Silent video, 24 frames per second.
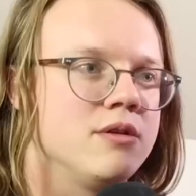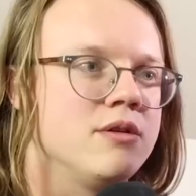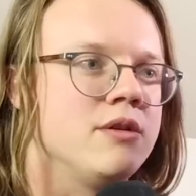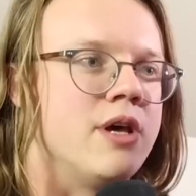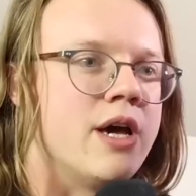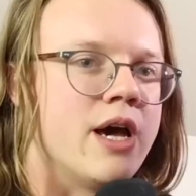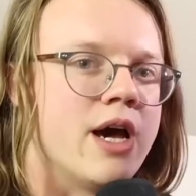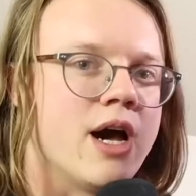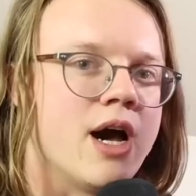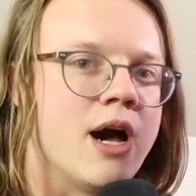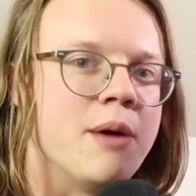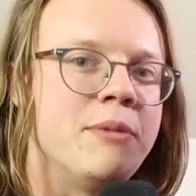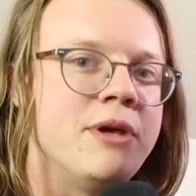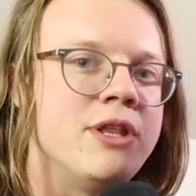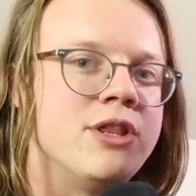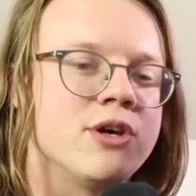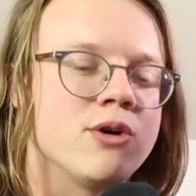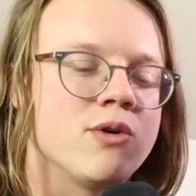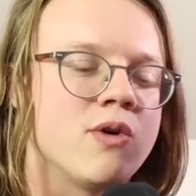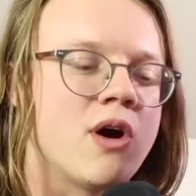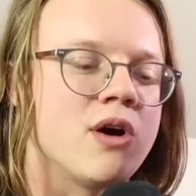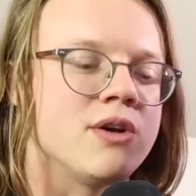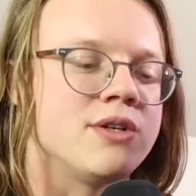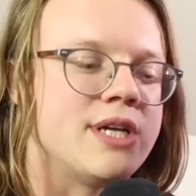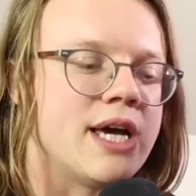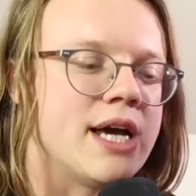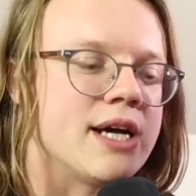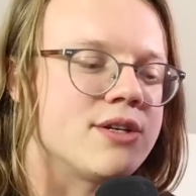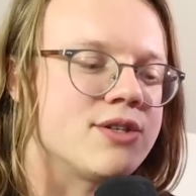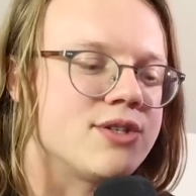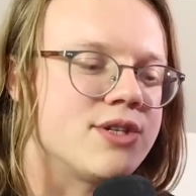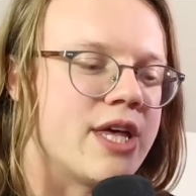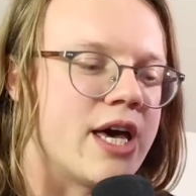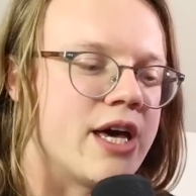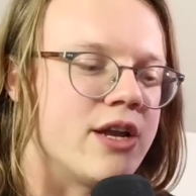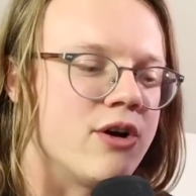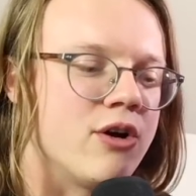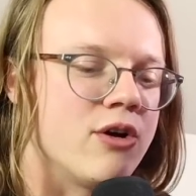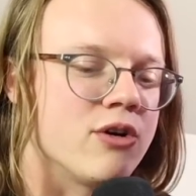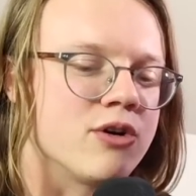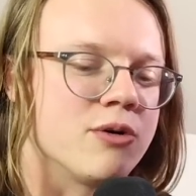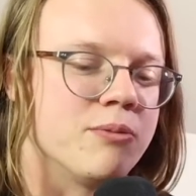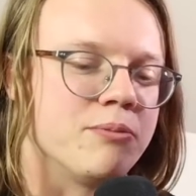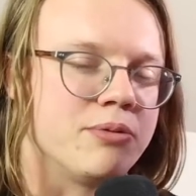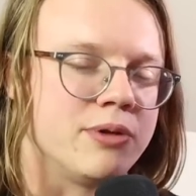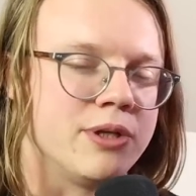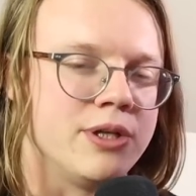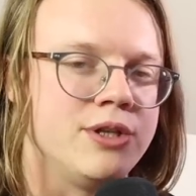Yeah, I mean, there are decks that are
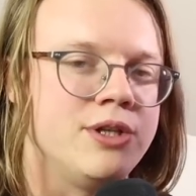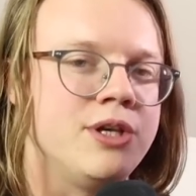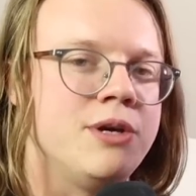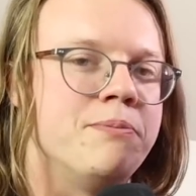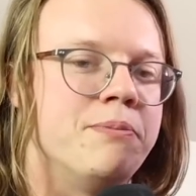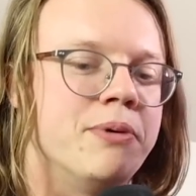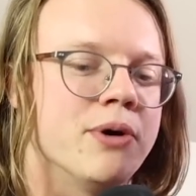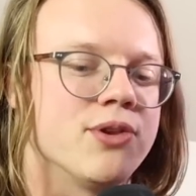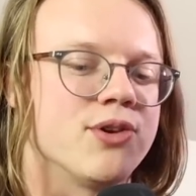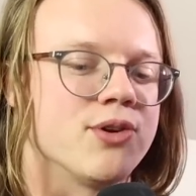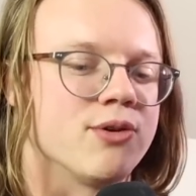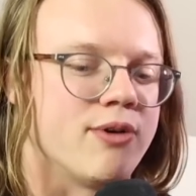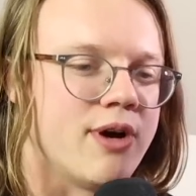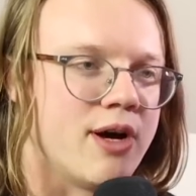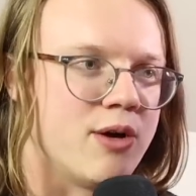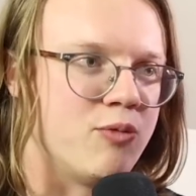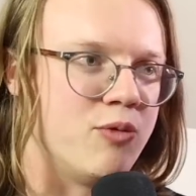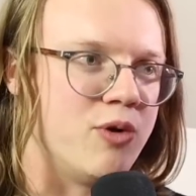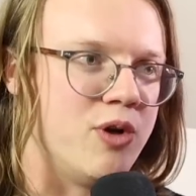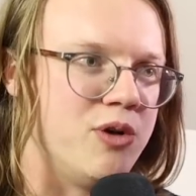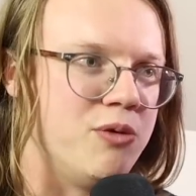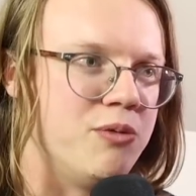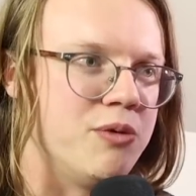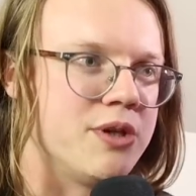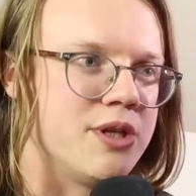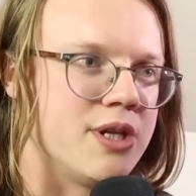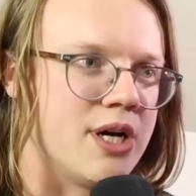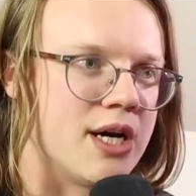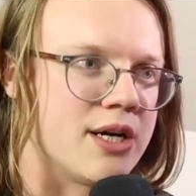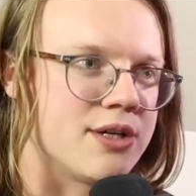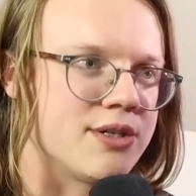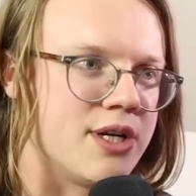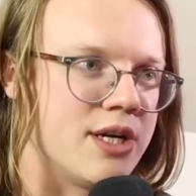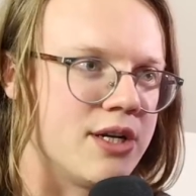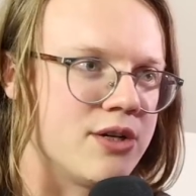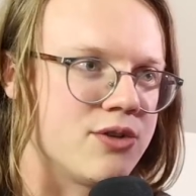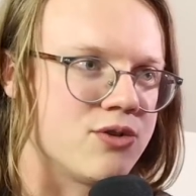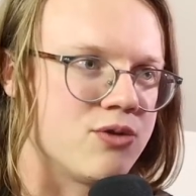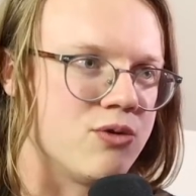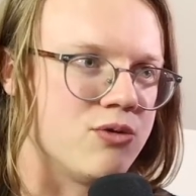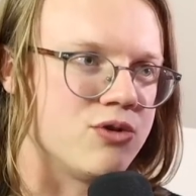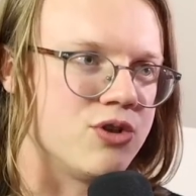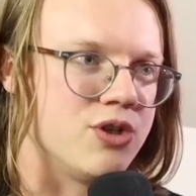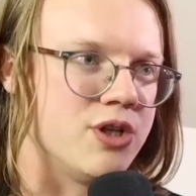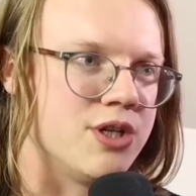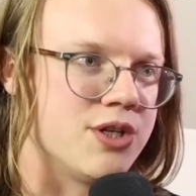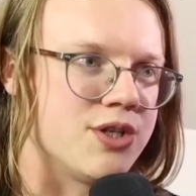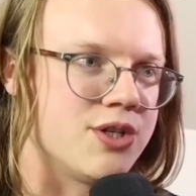completely built around winning with Dockside
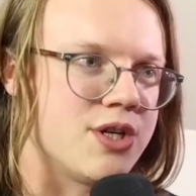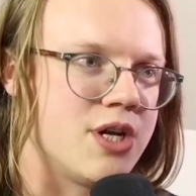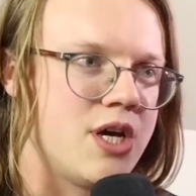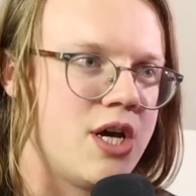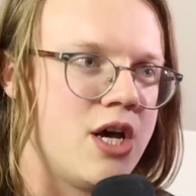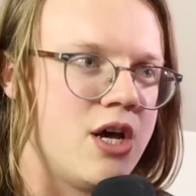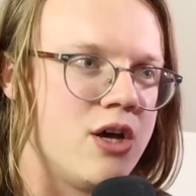Extortionist.